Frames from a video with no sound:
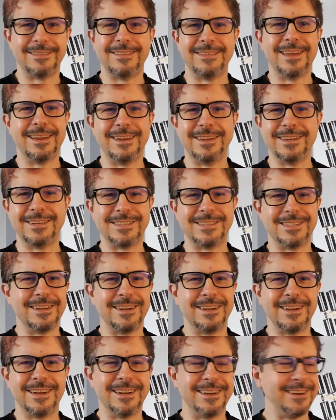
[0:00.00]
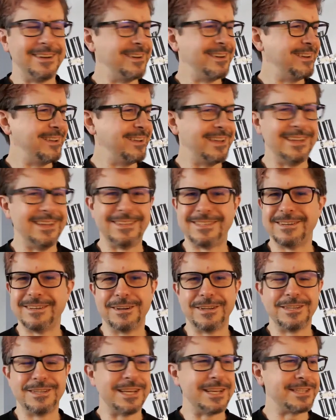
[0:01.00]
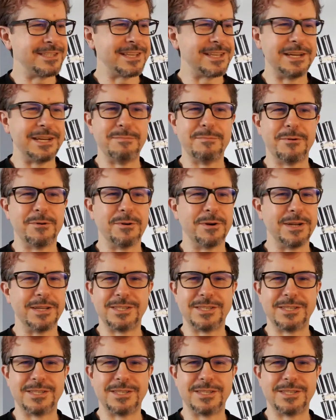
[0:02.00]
Then it's not a desk anymore.